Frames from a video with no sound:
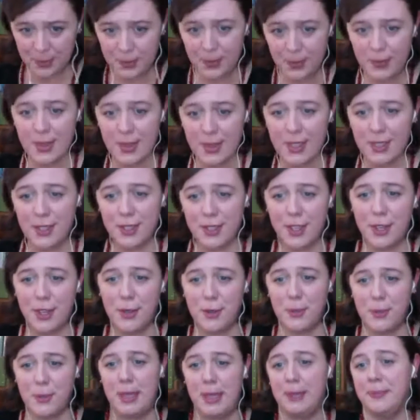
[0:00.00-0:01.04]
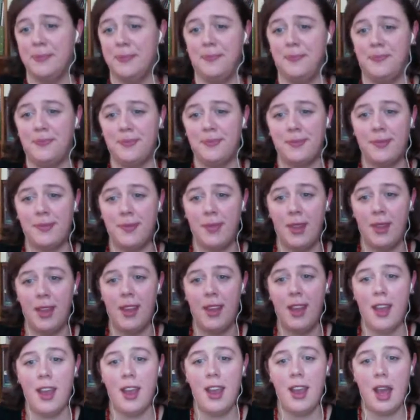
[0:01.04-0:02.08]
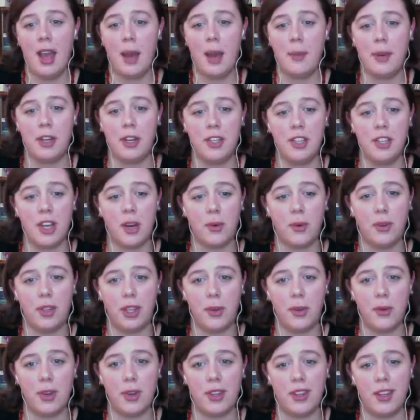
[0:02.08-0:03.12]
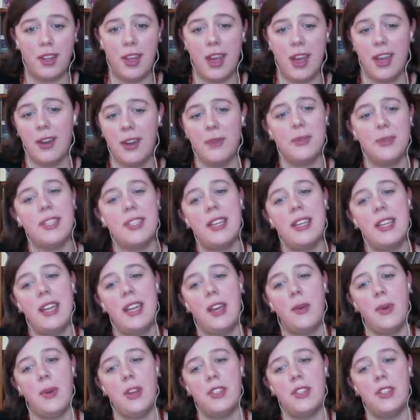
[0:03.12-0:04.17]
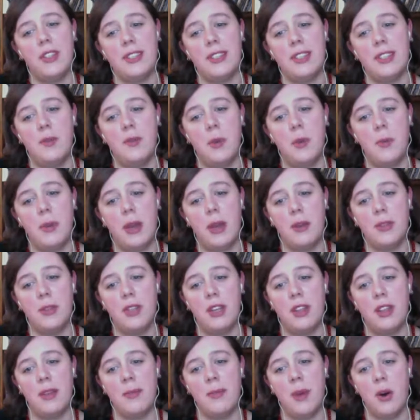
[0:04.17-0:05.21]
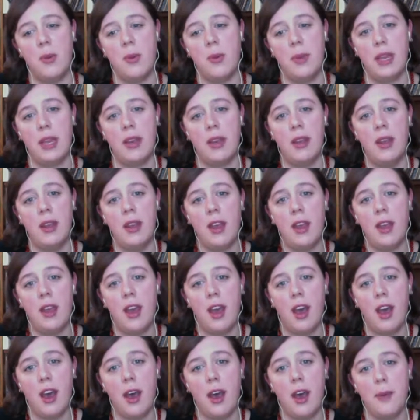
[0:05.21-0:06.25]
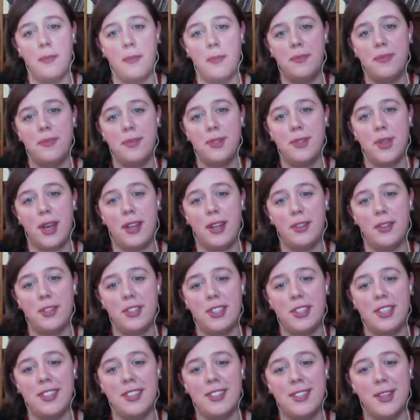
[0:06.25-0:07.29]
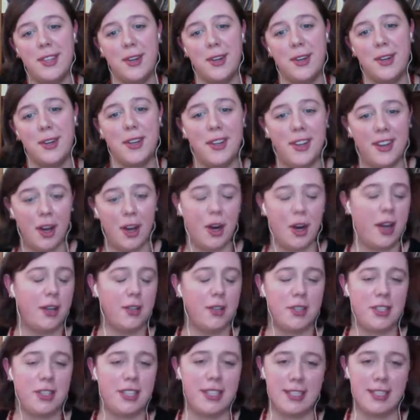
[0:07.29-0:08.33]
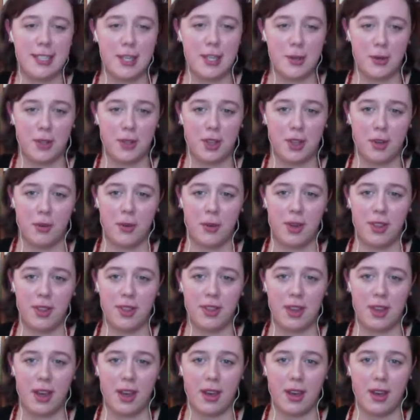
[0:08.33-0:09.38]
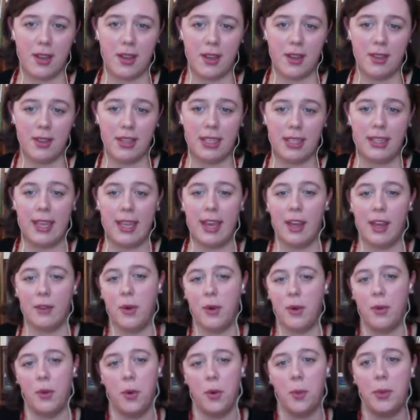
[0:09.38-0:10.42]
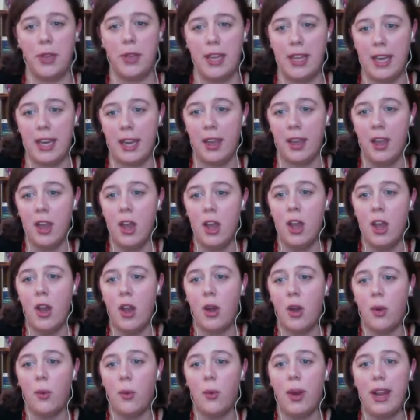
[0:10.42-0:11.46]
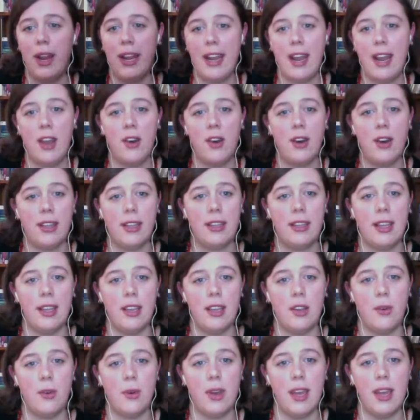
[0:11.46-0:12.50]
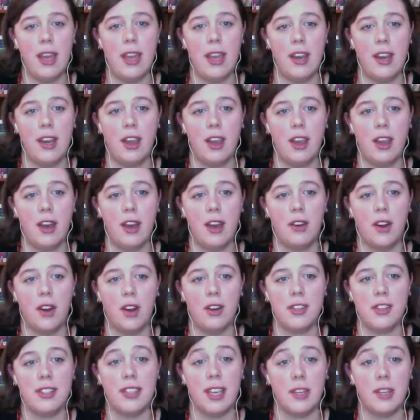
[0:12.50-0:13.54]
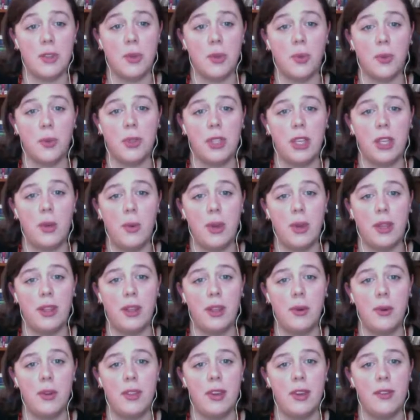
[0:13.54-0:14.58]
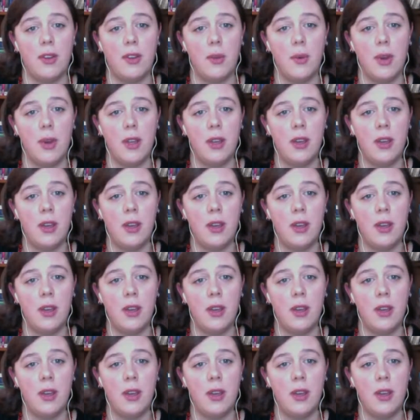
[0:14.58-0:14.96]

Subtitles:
Excuse me. I'm going to check really quickly. I don't see any questions that have been posted at the moment. So I'll just continue along with the layout of what we were planning. Right now, I'd like to go ahead and cover our schedule really quickly with everyone.